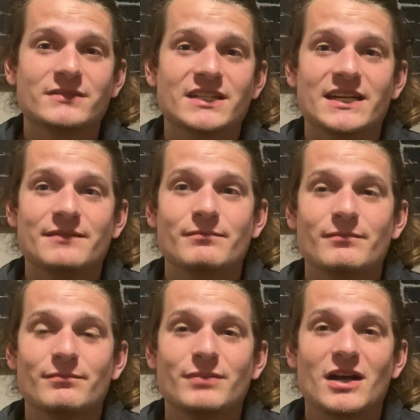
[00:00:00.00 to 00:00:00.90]
can
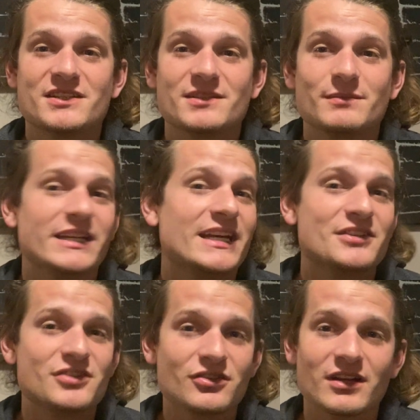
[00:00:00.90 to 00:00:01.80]
possibly
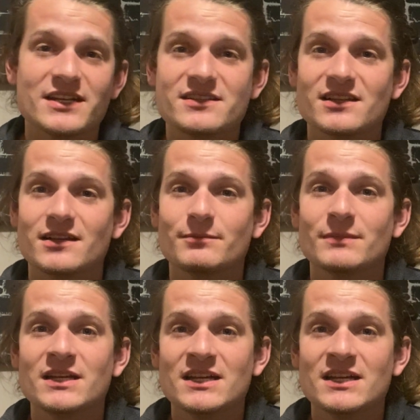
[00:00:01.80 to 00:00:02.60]
integrate some